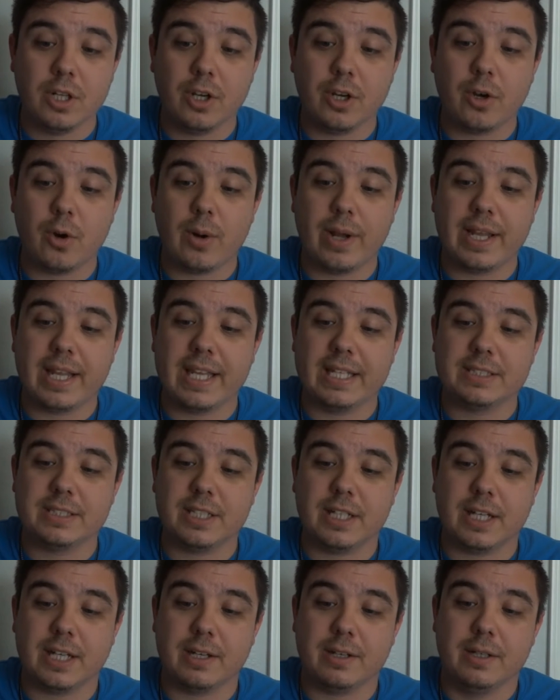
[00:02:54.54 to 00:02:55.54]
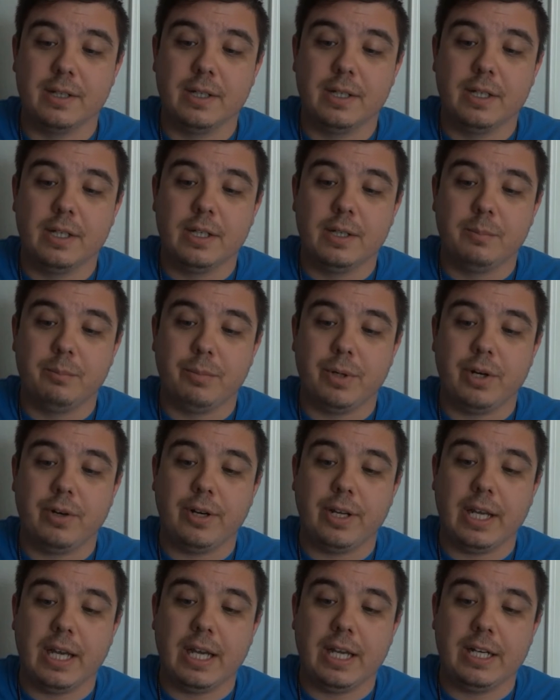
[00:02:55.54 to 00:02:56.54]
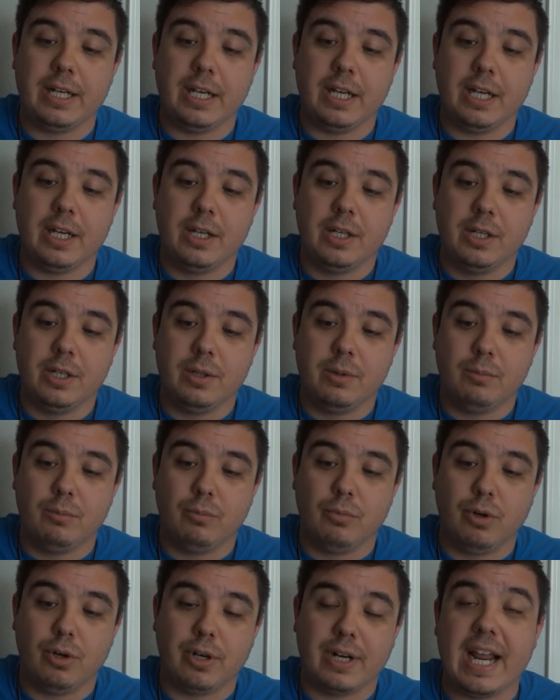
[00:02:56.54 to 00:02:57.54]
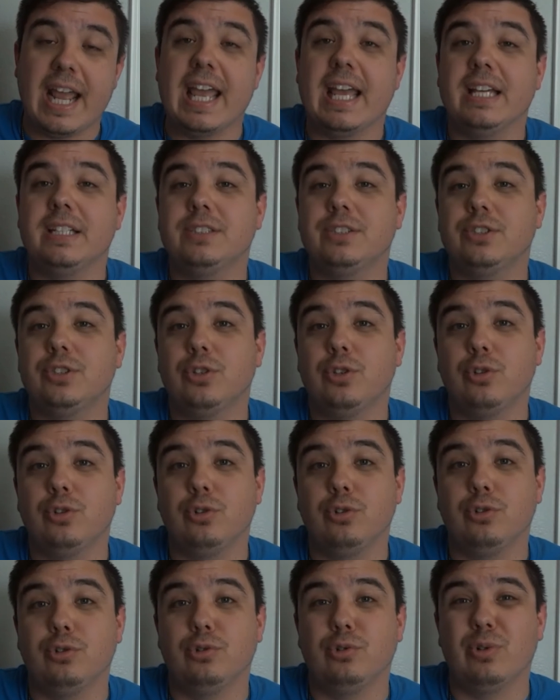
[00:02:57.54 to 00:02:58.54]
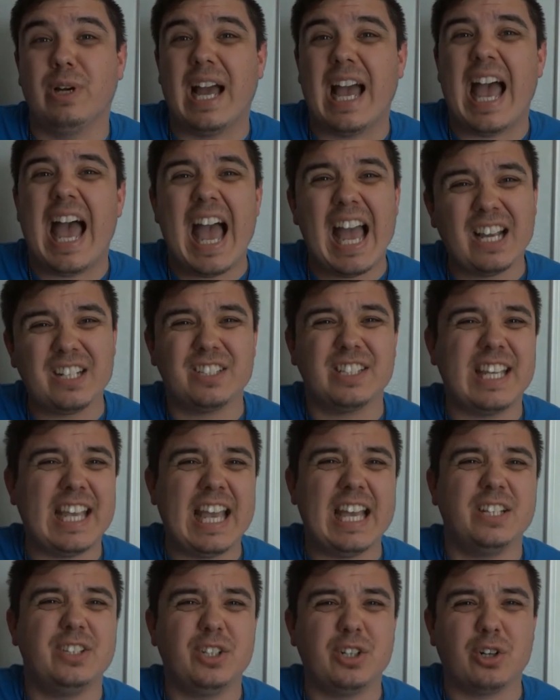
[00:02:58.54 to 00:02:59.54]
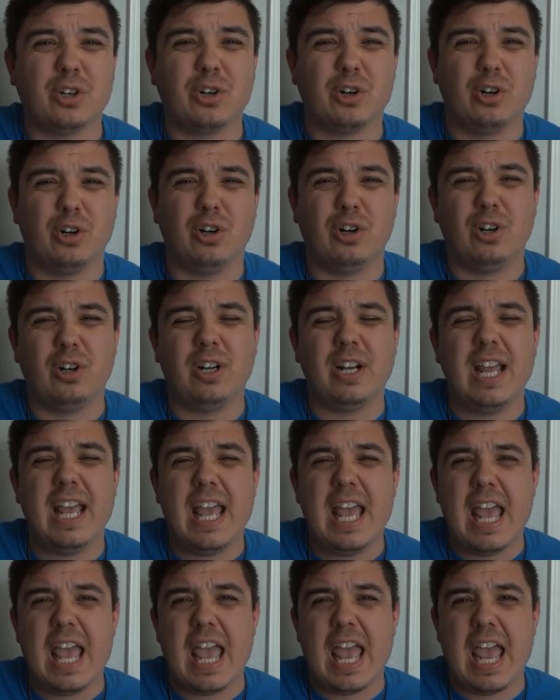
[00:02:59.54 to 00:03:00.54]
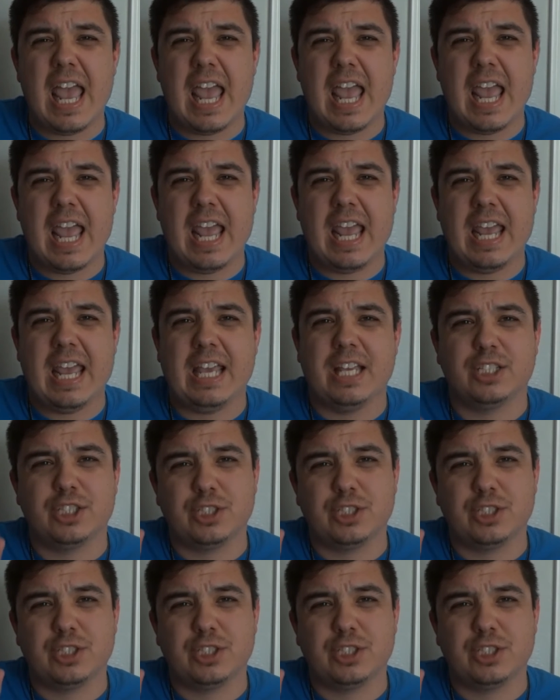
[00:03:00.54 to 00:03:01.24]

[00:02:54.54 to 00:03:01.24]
going against Mariana Moraes, who actually had to earn a